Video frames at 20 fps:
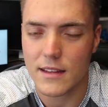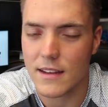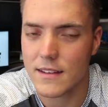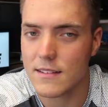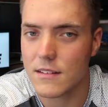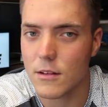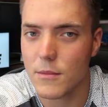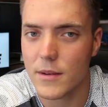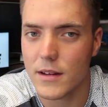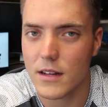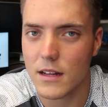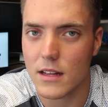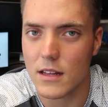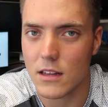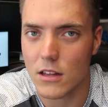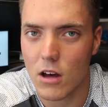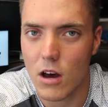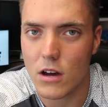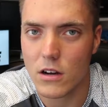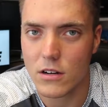It takes a little bit
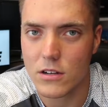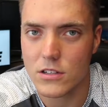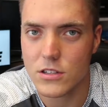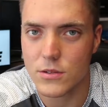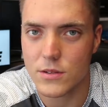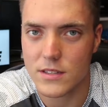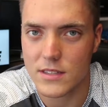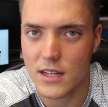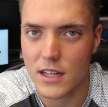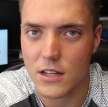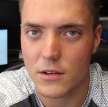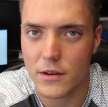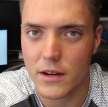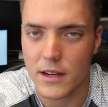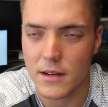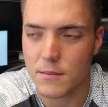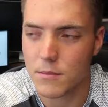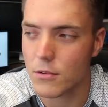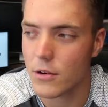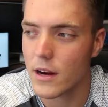longer to
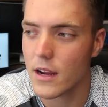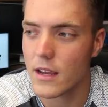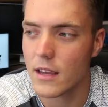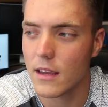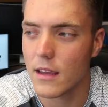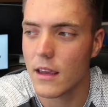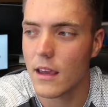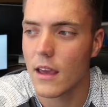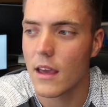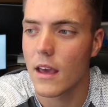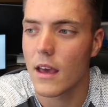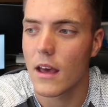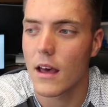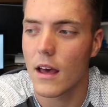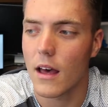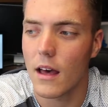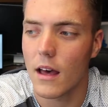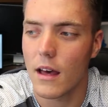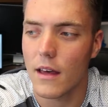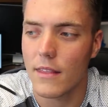accelerate and brake
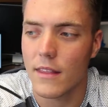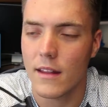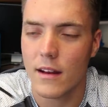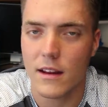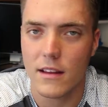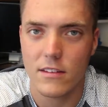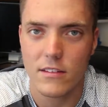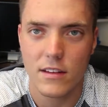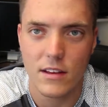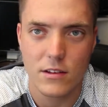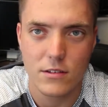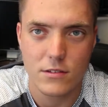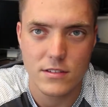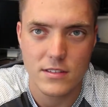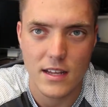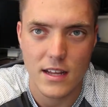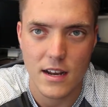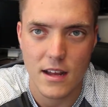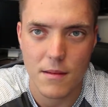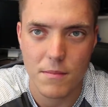than a single
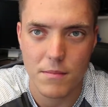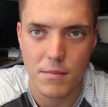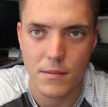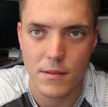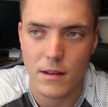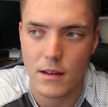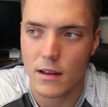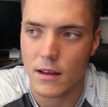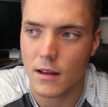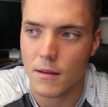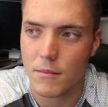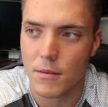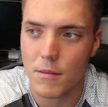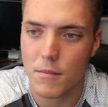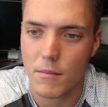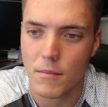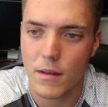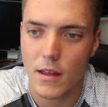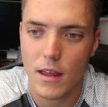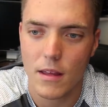setup,
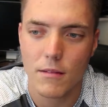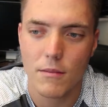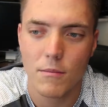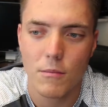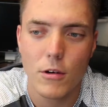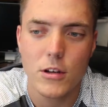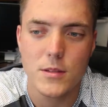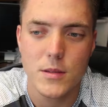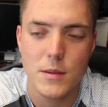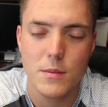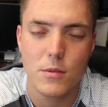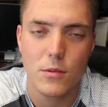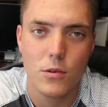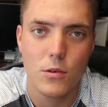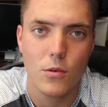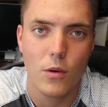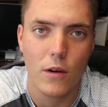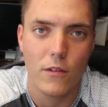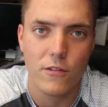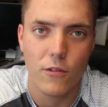but most people
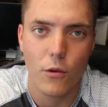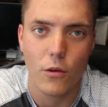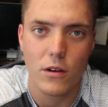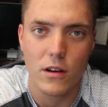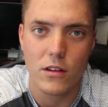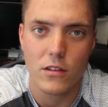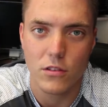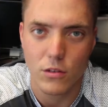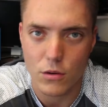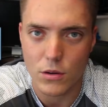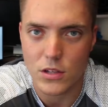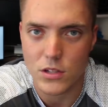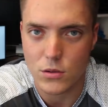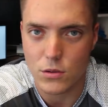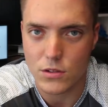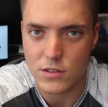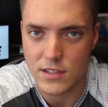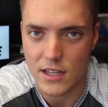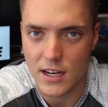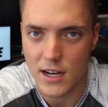who afford it do a
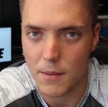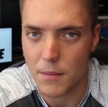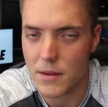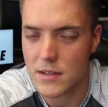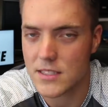dual setup.